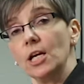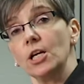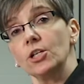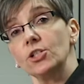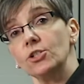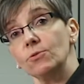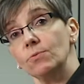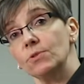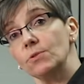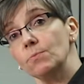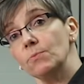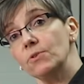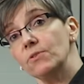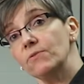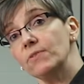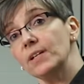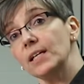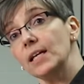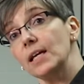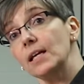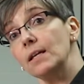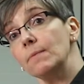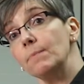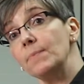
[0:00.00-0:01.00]
She was
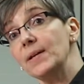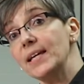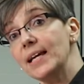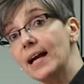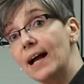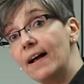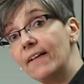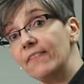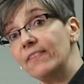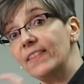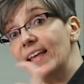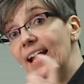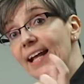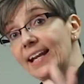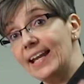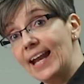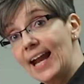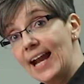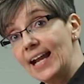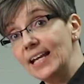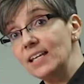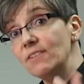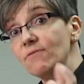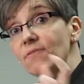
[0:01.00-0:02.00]
moving it beyond that
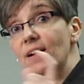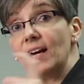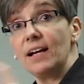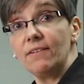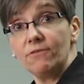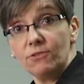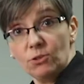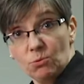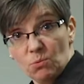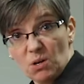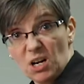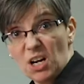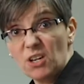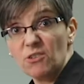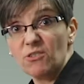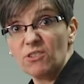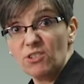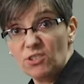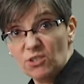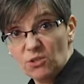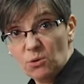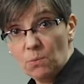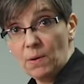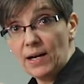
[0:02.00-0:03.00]
85 to
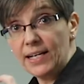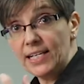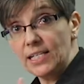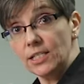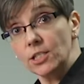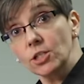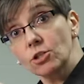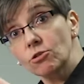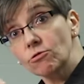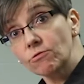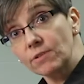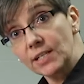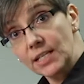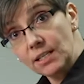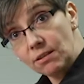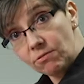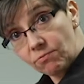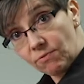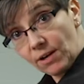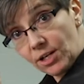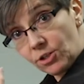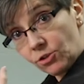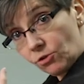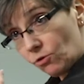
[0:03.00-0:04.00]
120 degree
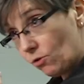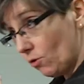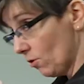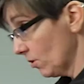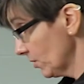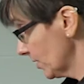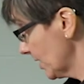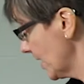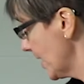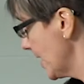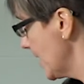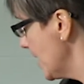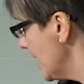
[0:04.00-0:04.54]
threshold.